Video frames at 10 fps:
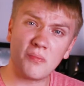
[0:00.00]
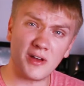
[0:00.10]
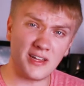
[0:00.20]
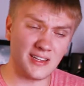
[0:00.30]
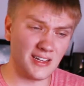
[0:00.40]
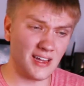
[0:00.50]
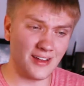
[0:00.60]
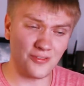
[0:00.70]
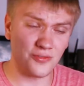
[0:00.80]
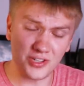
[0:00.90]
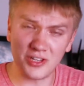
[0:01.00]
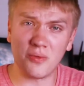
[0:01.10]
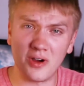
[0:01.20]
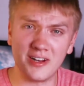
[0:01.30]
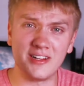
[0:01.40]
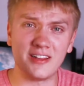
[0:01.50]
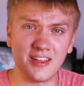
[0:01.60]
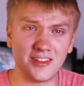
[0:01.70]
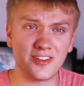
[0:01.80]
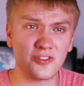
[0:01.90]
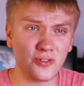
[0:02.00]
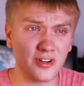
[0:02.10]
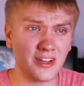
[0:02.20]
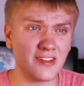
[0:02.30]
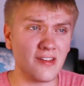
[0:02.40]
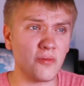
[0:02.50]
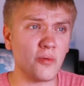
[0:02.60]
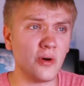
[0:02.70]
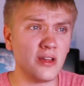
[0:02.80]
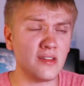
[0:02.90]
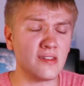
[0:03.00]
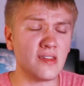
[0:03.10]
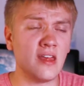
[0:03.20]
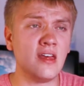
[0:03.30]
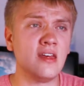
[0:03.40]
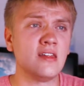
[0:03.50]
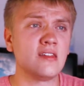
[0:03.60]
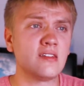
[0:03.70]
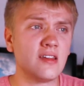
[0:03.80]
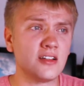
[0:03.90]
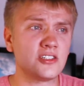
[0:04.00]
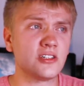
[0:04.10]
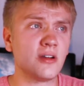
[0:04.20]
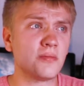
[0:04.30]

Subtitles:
but I really wanted to tell the story because it was such a